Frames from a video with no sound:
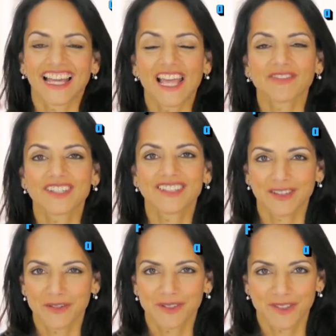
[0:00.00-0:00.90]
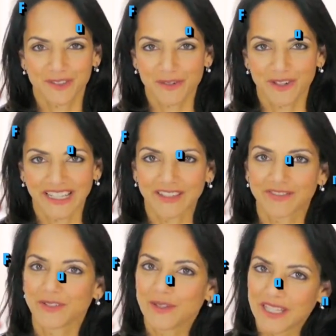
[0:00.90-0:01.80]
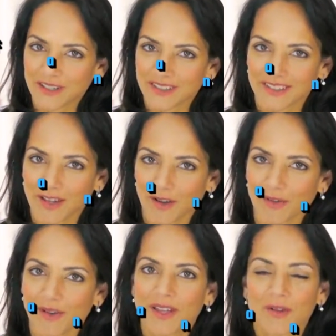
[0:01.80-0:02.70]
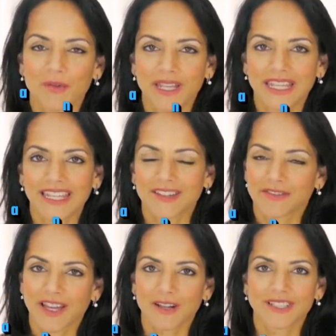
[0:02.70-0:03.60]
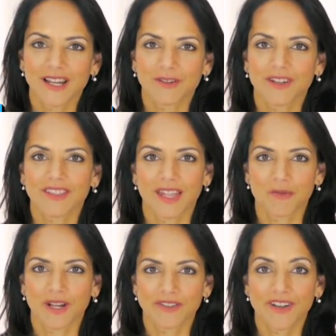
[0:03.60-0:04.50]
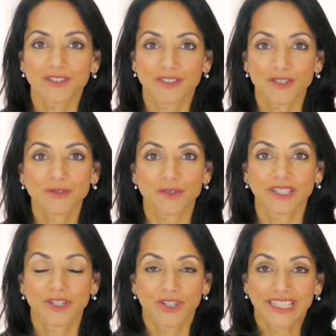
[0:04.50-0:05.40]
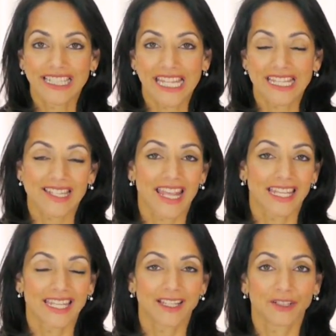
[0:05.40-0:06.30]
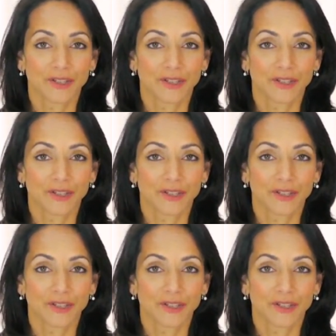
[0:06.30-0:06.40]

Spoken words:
I have to tell you a story. A few years ago, we found out that one of our children couldn't eat any